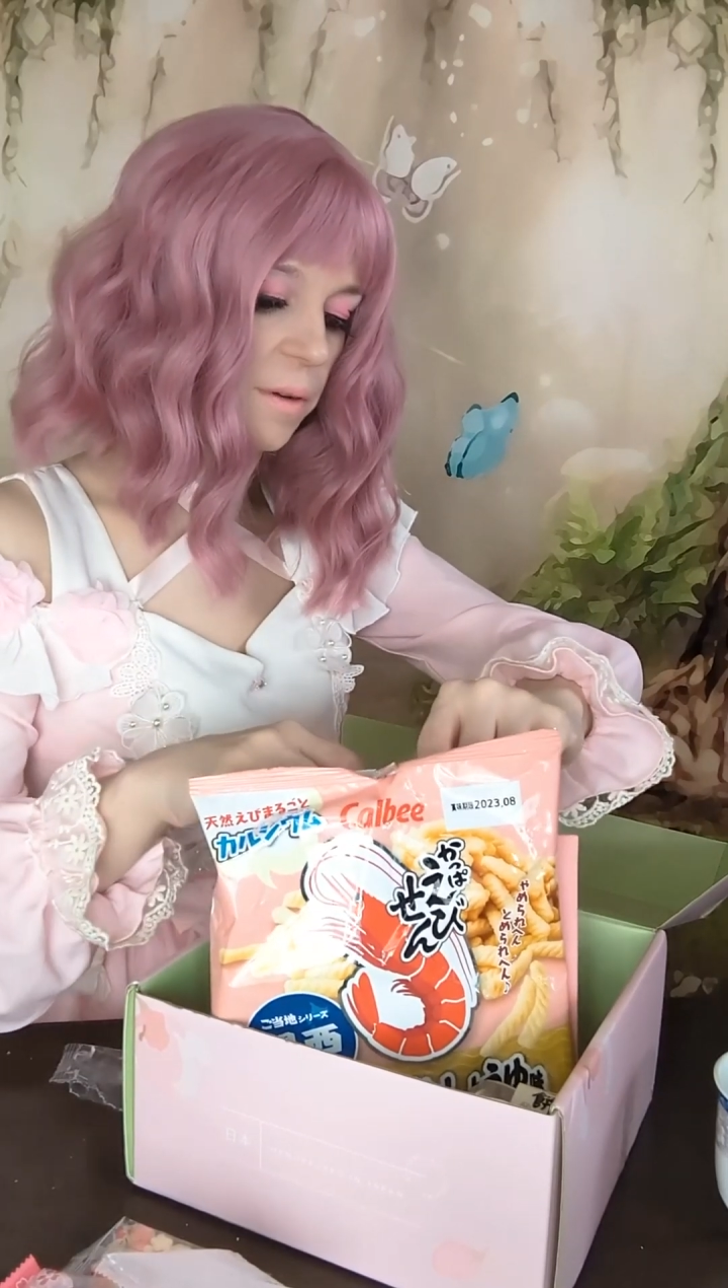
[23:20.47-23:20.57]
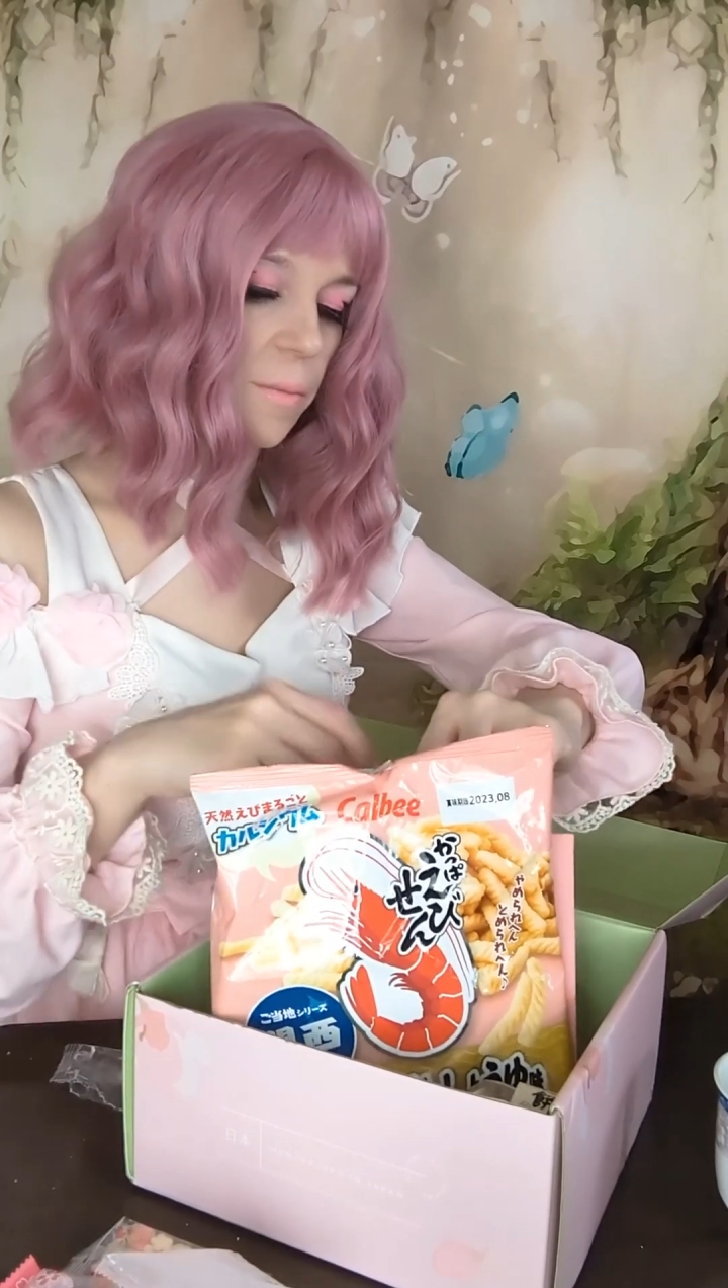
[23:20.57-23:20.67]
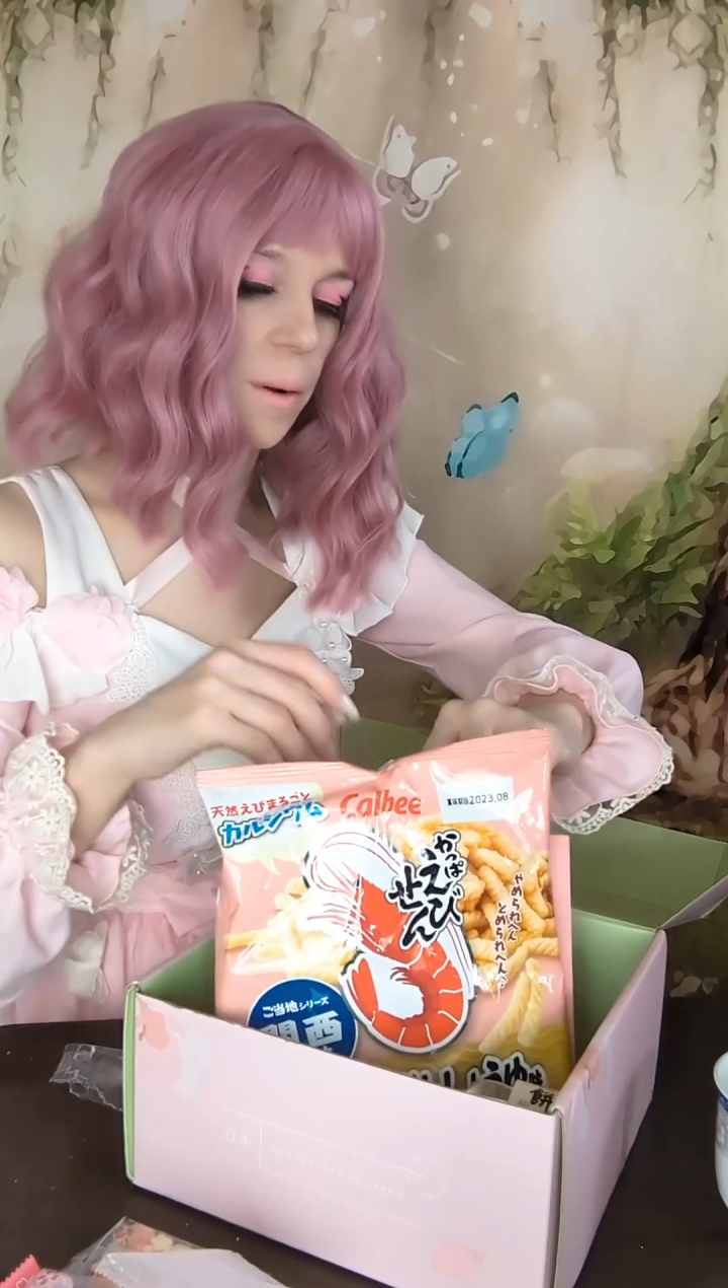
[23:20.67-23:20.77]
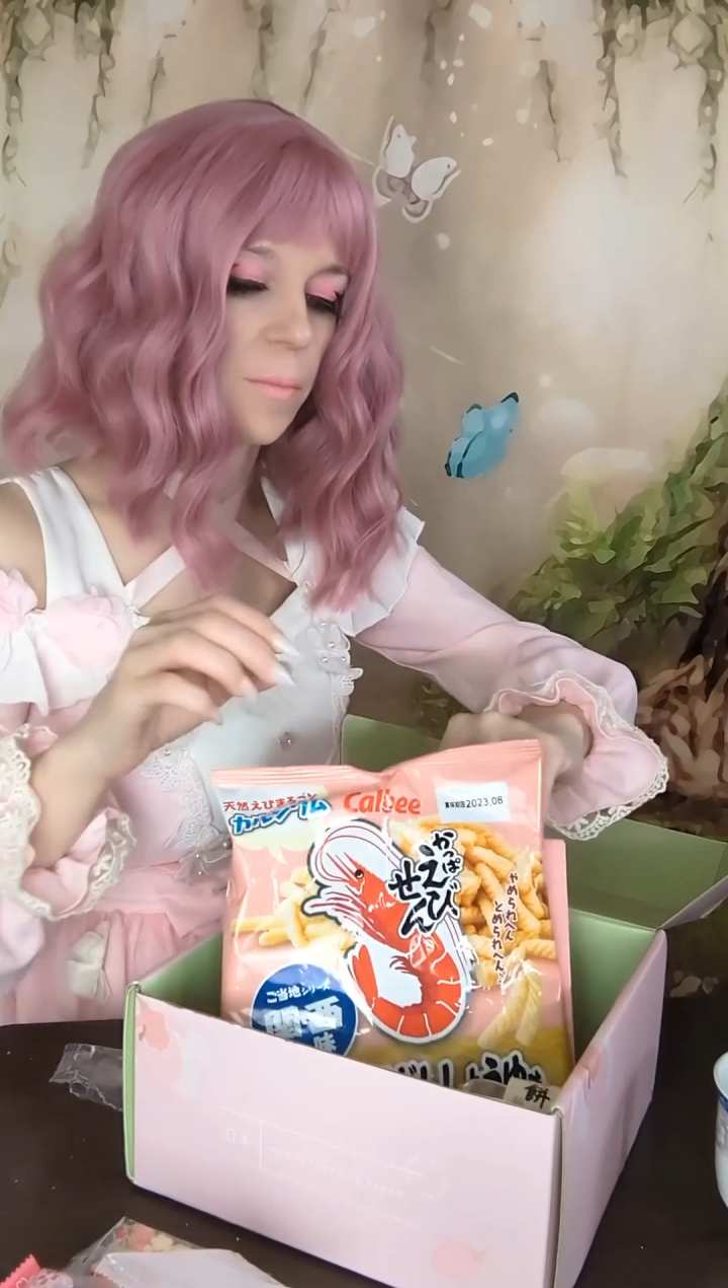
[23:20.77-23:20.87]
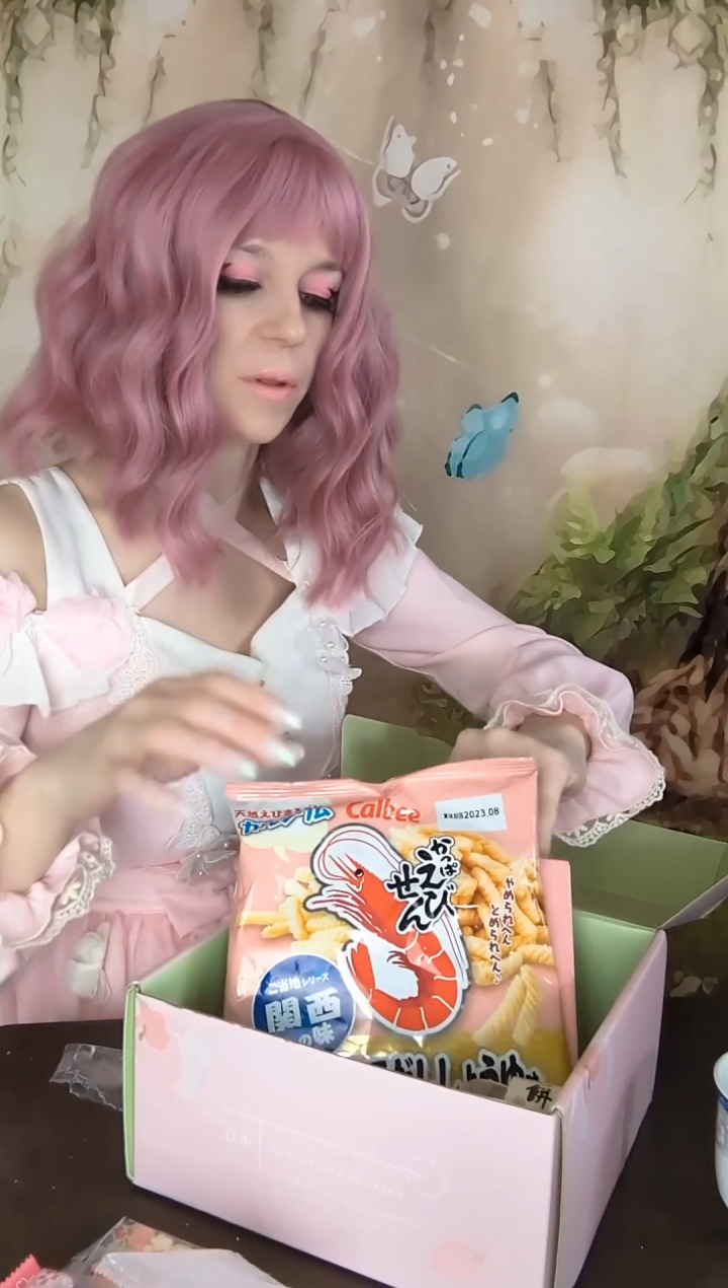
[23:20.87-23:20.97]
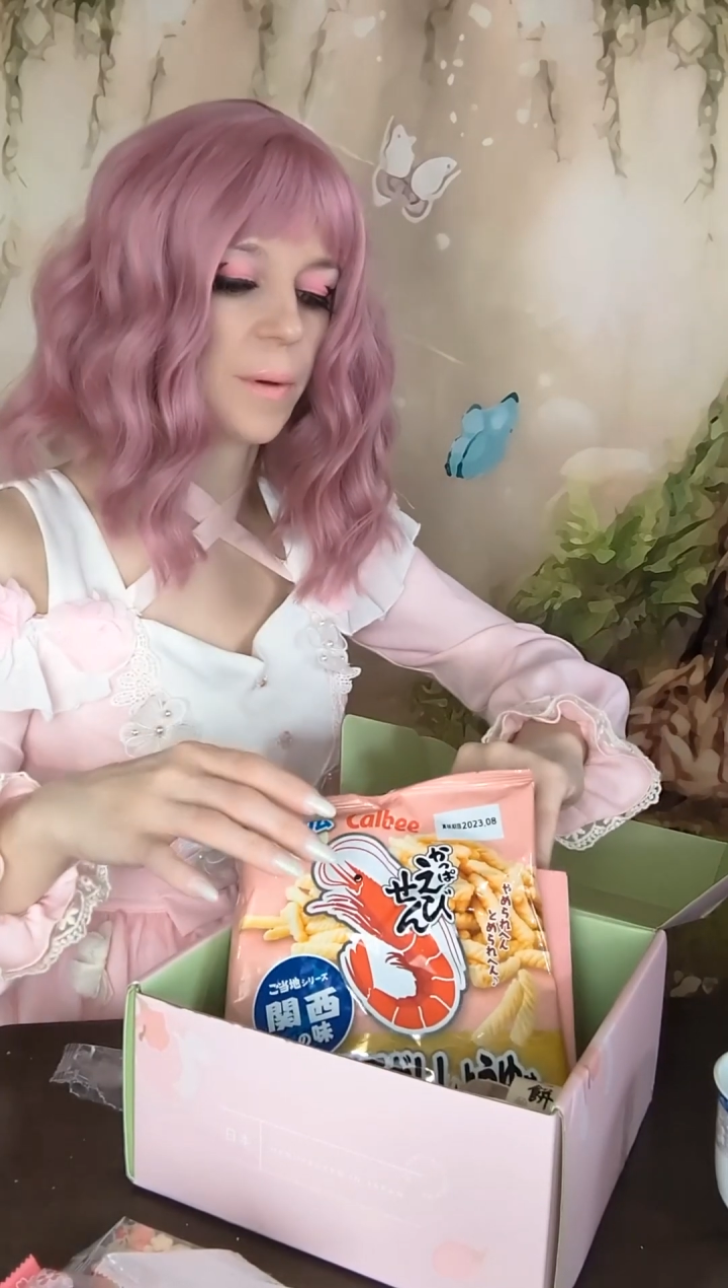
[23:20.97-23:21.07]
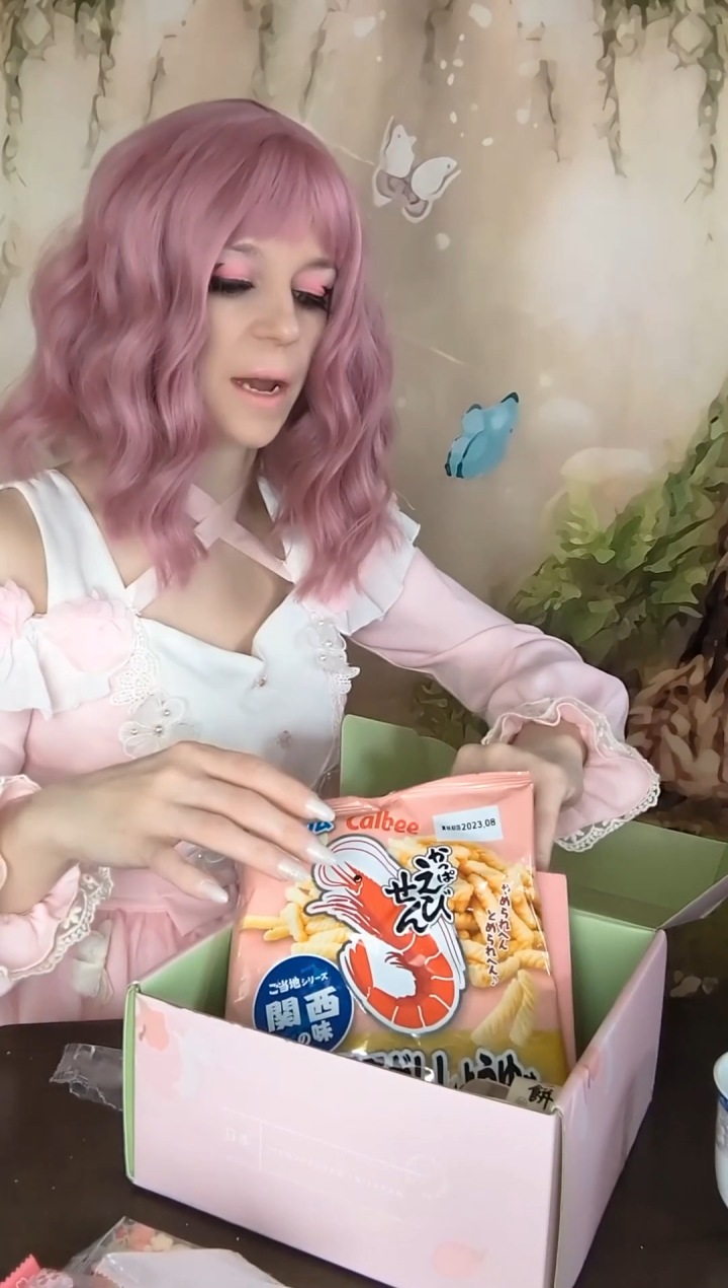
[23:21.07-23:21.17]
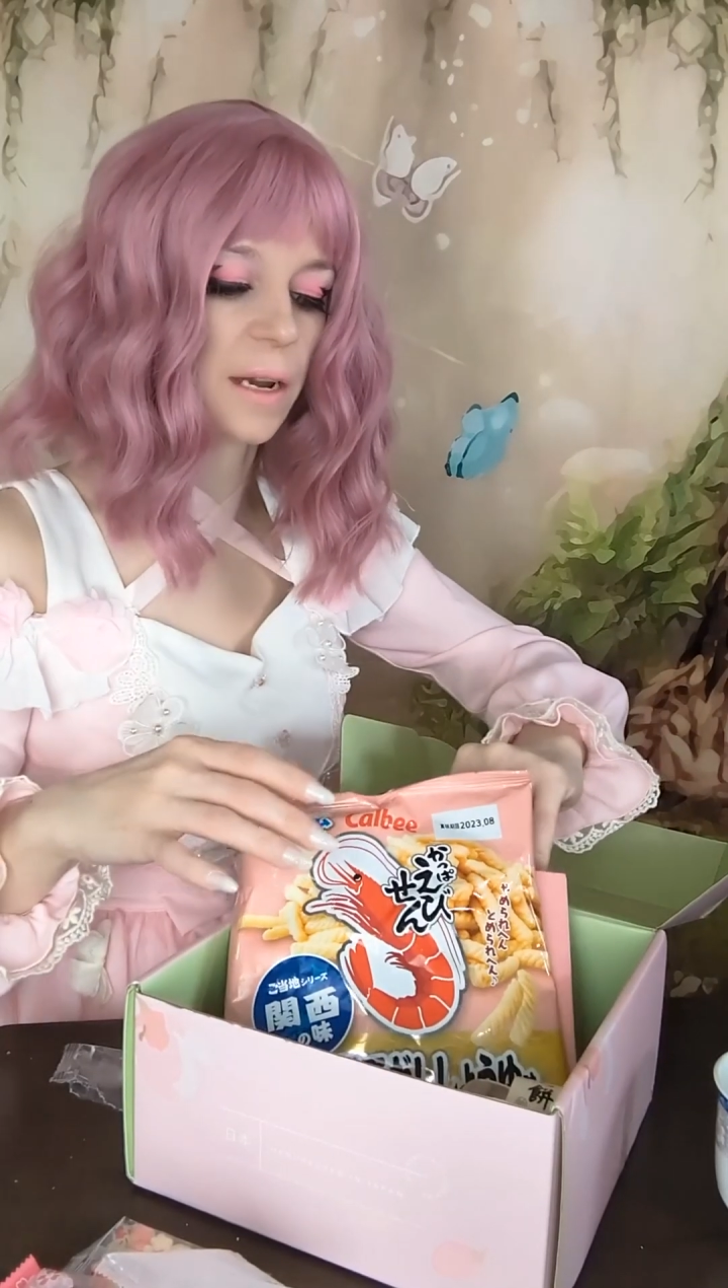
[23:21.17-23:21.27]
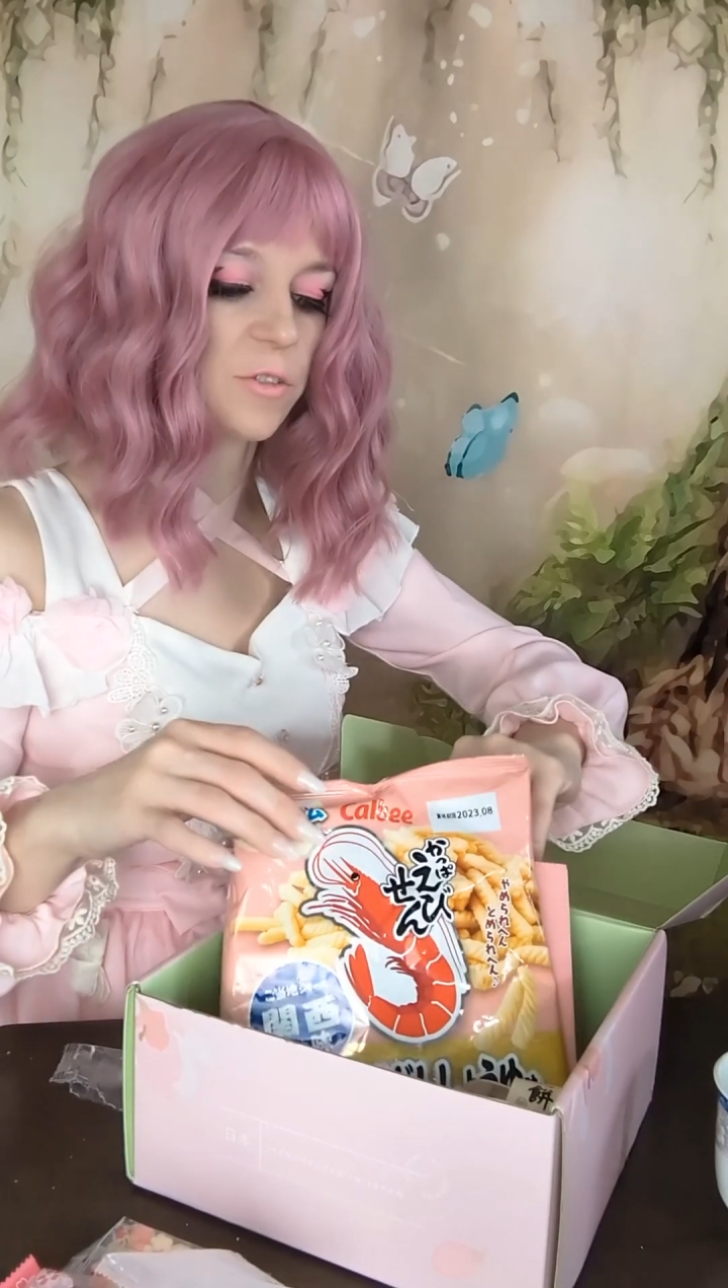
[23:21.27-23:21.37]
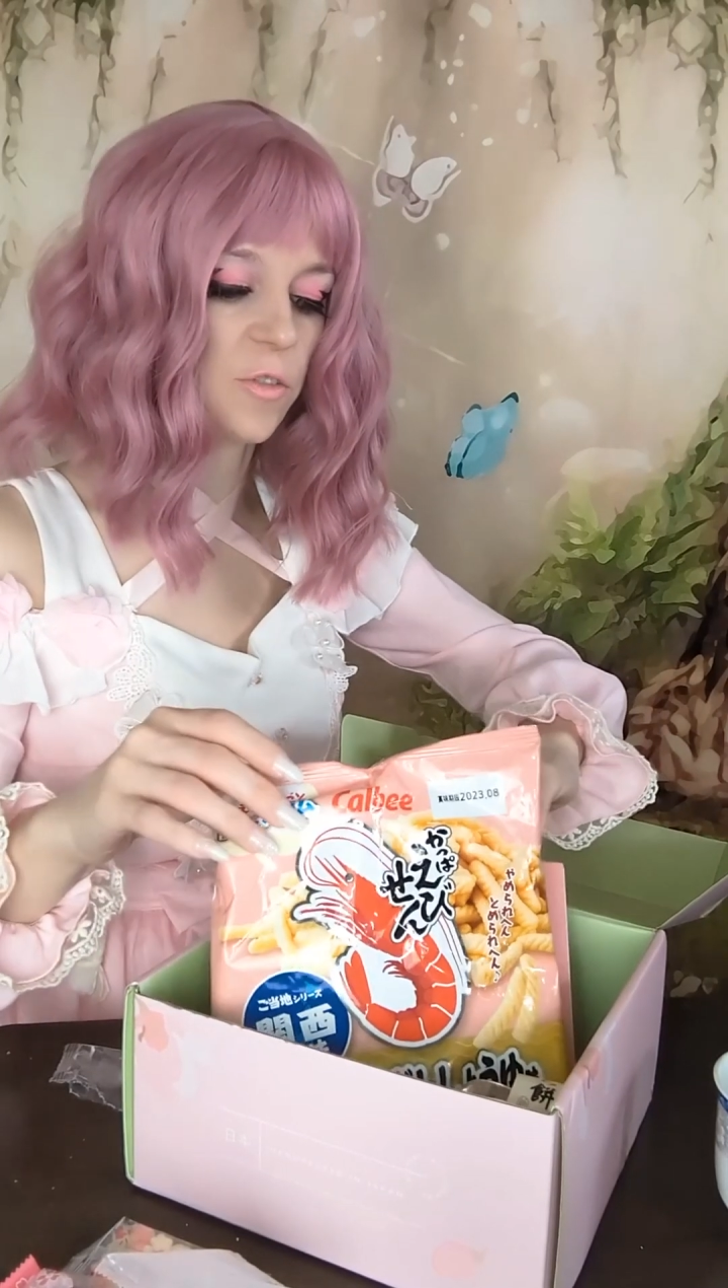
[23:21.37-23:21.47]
remember the package